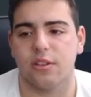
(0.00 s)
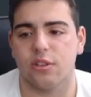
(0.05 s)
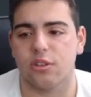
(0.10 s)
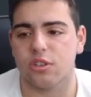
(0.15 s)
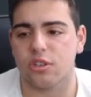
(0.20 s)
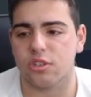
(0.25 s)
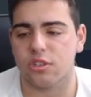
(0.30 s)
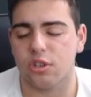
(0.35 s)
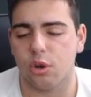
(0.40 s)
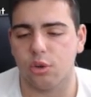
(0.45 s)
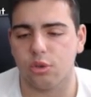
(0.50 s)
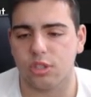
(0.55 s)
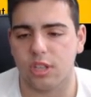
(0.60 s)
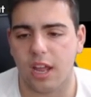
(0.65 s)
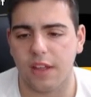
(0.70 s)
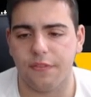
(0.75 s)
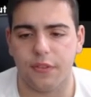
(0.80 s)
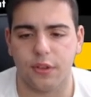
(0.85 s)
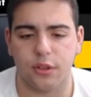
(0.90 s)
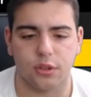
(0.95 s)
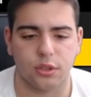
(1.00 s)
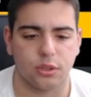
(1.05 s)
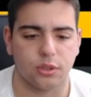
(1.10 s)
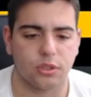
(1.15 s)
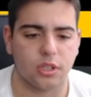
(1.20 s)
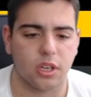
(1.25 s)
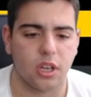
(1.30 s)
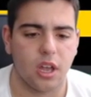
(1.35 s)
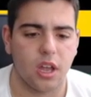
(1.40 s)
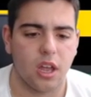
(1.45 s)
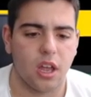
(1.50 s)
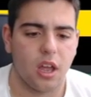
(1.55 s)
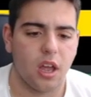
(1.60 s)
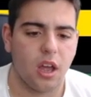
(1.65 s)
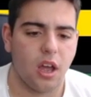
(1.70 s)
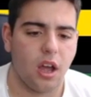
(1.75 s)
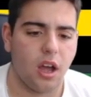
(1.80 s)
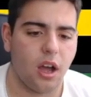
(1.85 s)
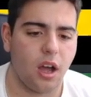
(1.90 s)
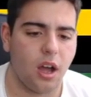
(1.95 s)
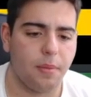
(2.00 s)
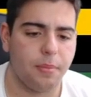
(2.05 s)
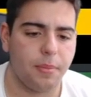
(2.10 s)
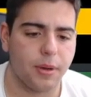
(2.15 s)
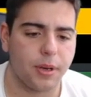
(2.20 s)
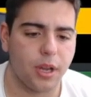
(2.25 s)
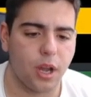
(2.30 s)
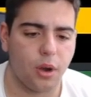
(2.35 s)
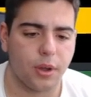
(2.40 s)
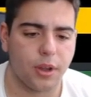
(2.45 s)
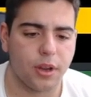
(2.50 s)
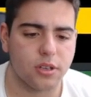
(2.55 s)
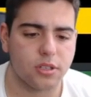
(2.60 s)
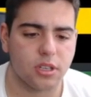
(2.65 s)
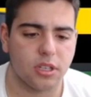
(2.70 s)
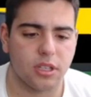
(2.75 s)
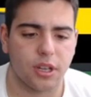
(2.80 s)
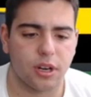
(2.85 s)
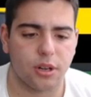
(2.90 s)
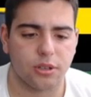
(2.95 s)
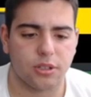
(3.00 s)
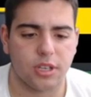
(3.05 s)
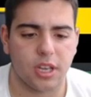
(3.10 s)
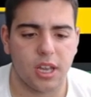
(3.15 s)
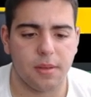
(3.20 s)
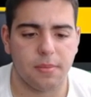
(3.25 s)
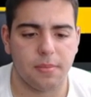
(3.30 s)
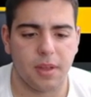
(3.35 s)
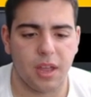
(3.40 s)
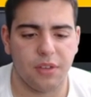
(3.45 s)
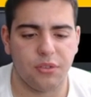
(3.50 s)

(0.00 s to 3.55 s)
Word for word: There's just no snipe filters. But yo, here's a little tip.